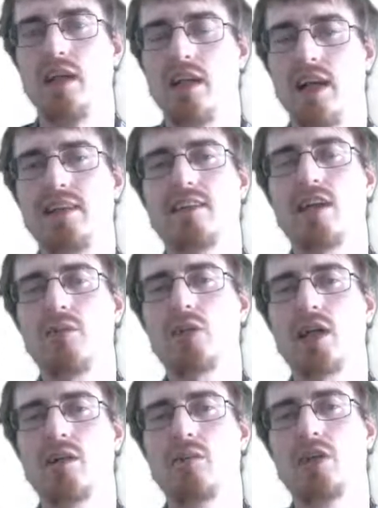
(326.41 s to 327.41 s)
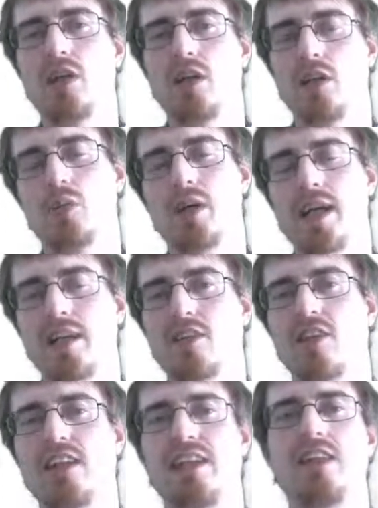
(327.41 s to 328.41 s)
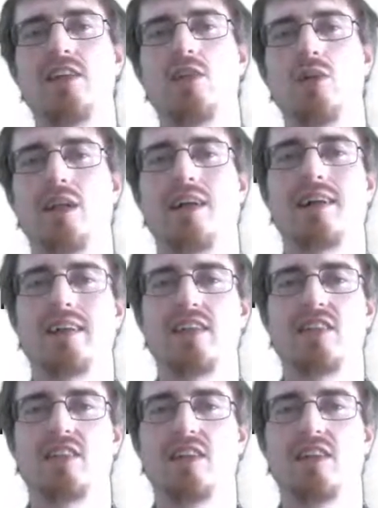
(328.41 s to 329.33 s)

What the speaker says: And sometimes you may actually need to do it like this.